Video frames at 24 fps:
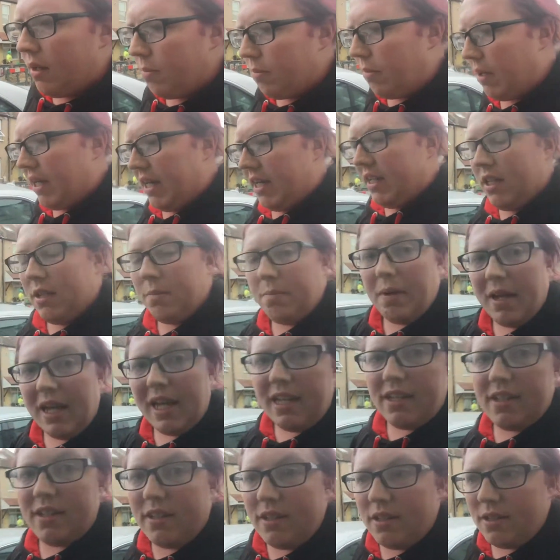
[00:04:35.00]
But in the
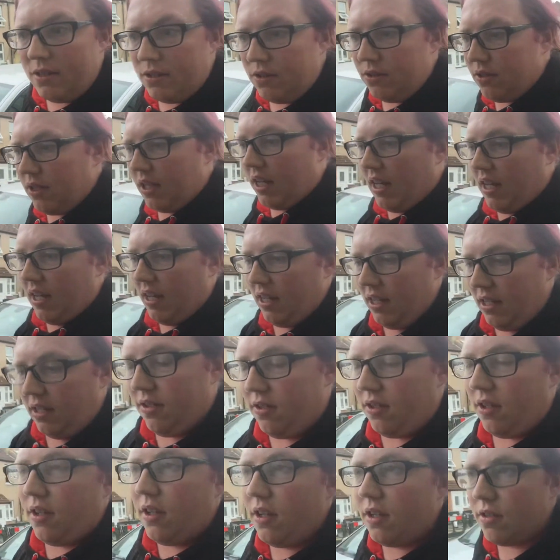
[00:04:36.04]
bad news, it is
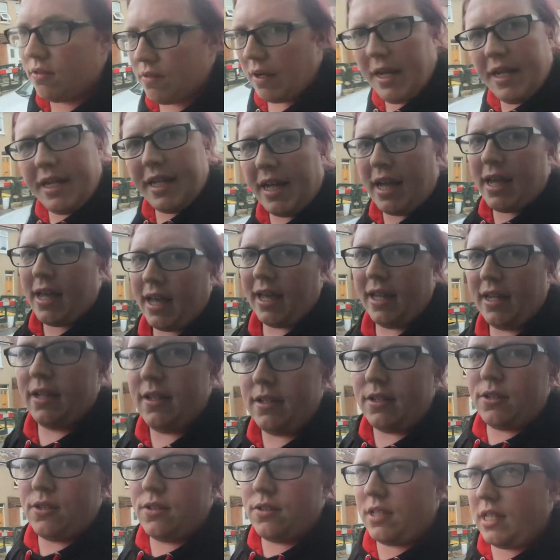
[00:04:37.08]
raining again.
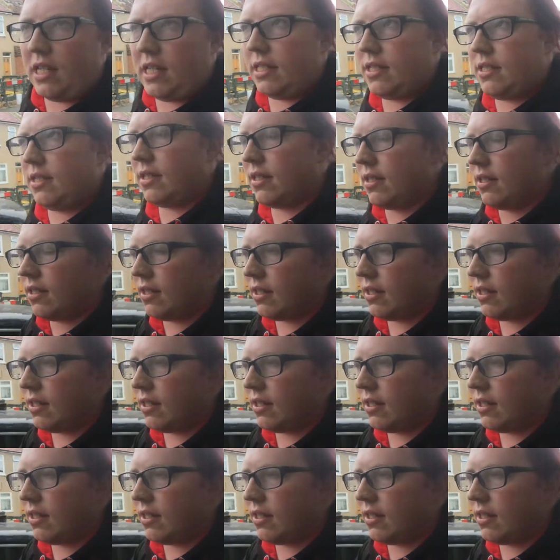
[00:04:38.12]
Of course it is.